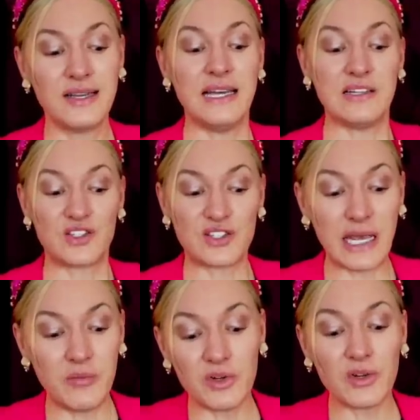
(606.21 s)
it
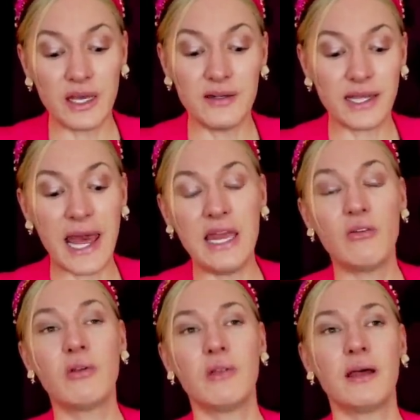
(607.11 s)
seemed to
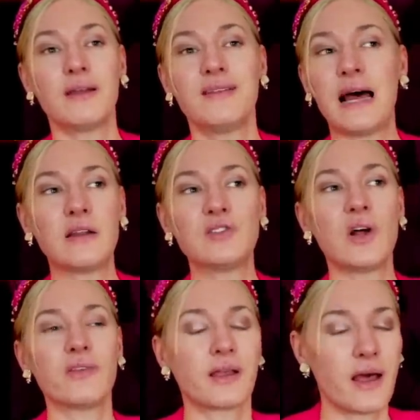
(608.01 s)
indicate that that is
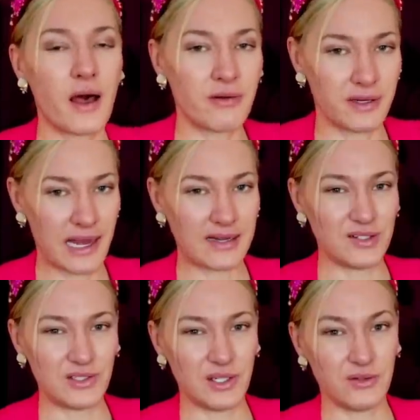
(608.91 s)
not the current
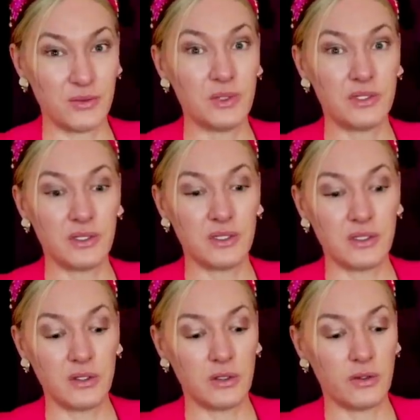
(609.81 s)
attitude.
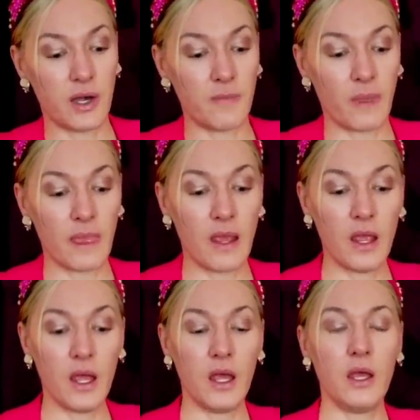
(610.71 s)

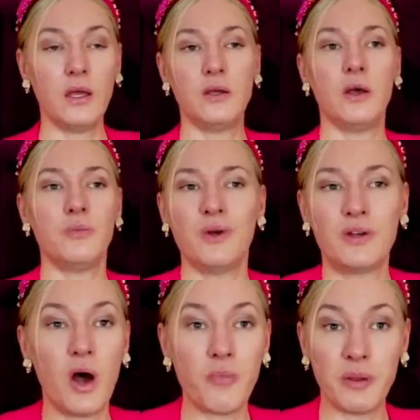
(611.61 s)
It would
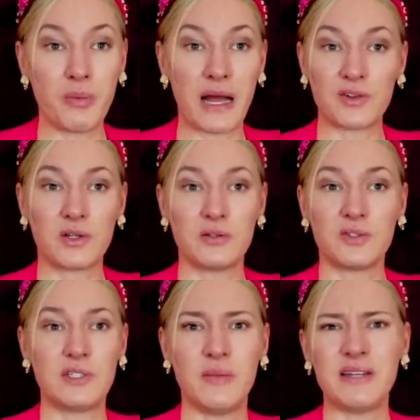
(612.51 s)
not be practical to
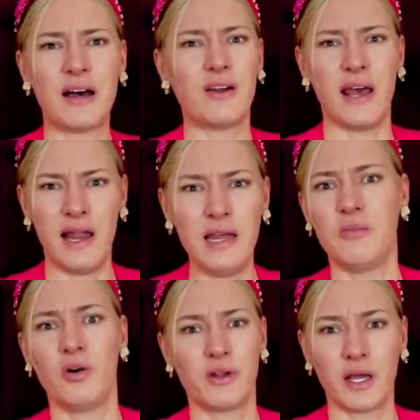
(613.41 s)
slim it down any
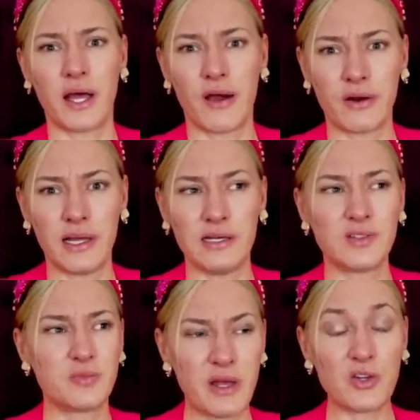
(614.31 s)
more than it currently is,
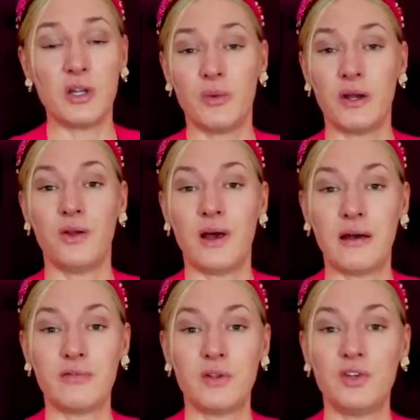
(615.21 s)
especially when you
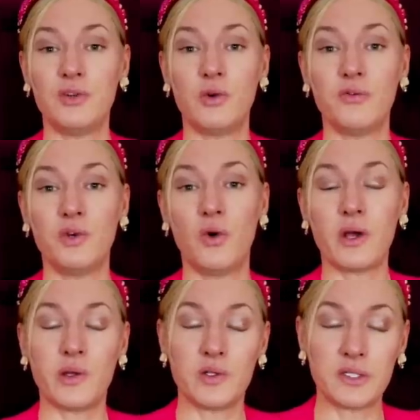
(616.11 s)
have the Duke of
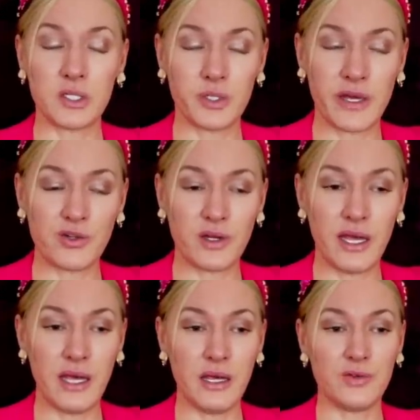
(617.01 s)
York in the situation
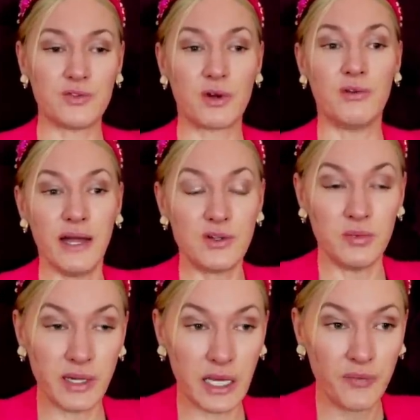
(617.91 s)
he has
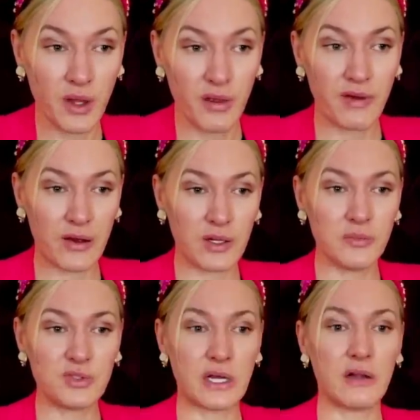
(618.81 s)
regrettably found
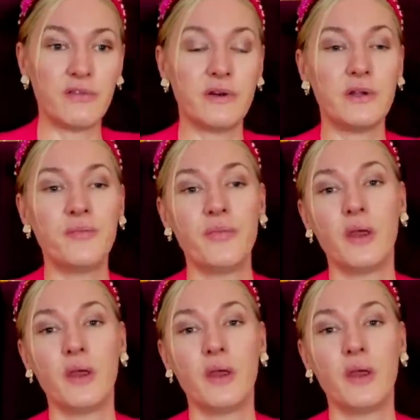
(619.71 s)
himself in,